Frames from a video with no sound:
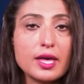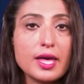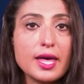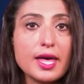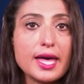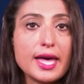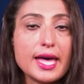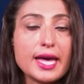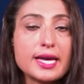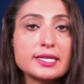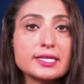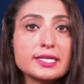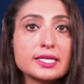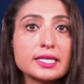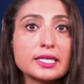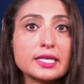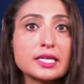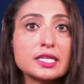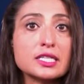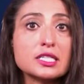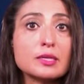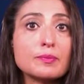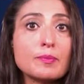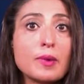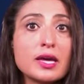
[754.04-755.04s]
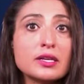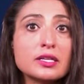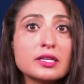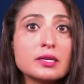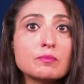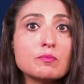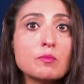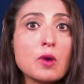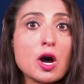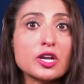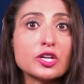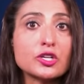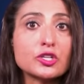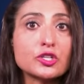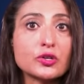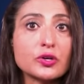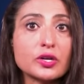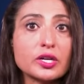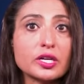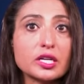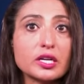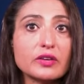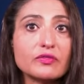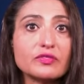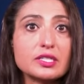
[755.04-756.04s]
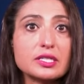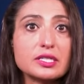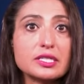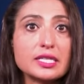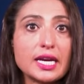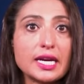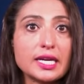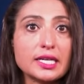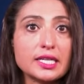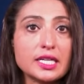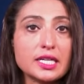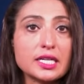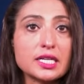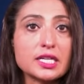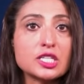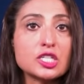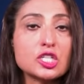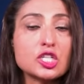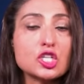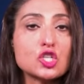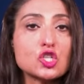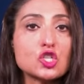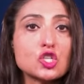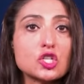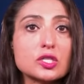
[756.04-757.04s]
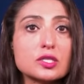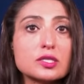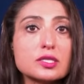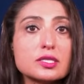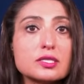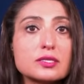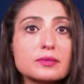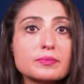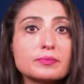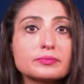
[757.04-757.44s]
ending independent monitoring of detainee conditions.